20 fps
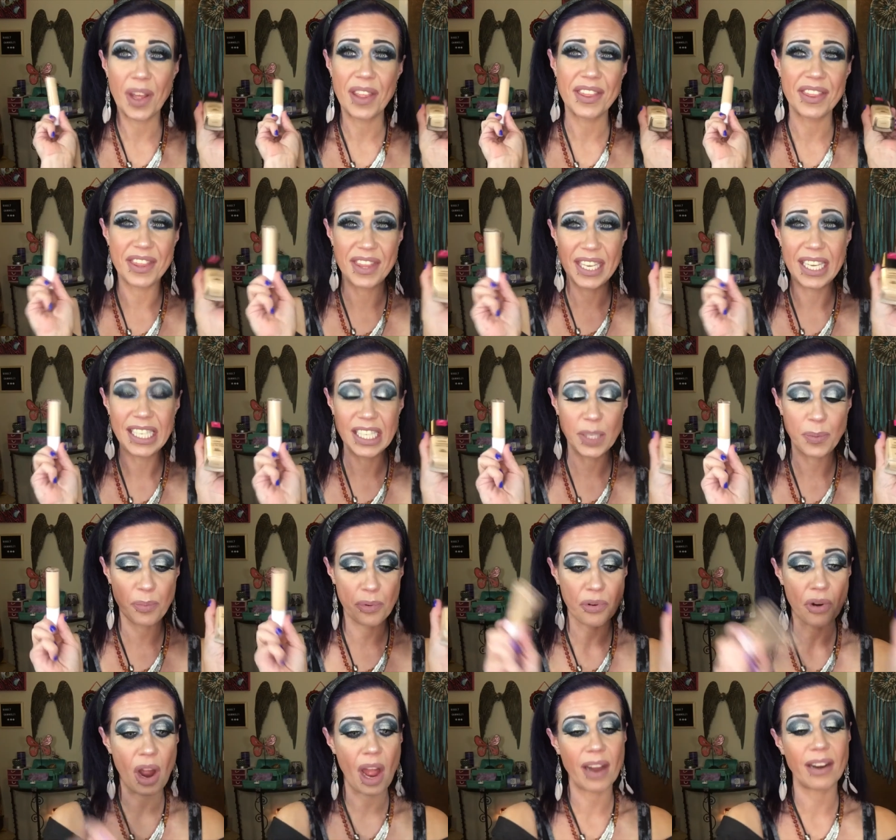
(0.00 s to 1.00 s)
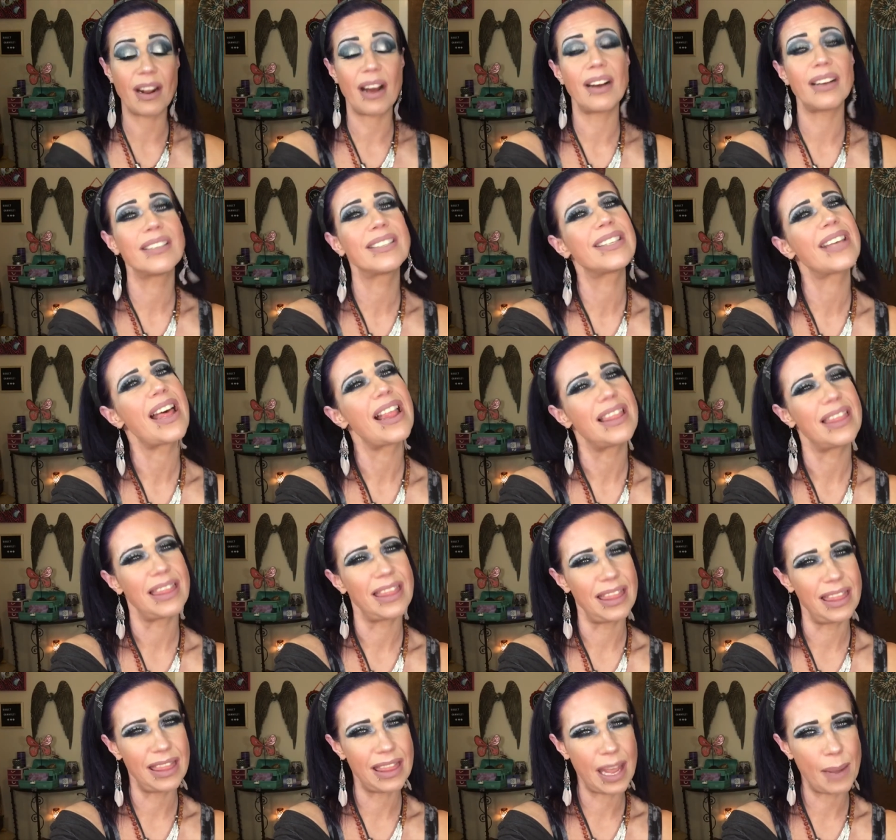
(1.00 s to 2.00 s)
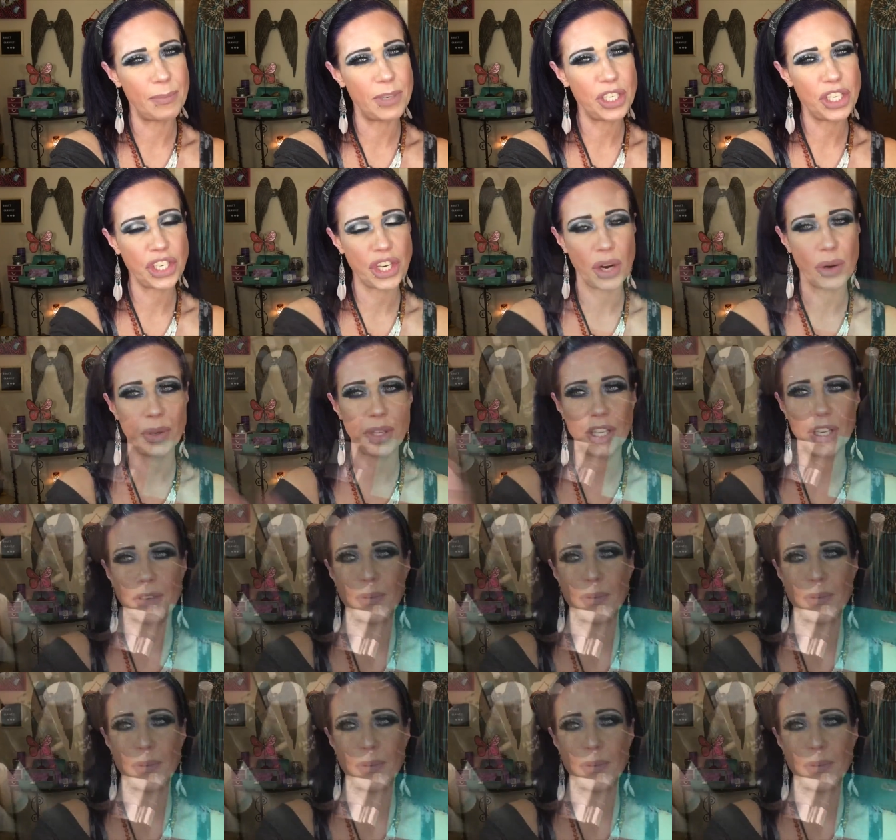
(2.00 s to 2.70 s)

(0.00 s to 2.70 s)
these products. Let me show okay. you.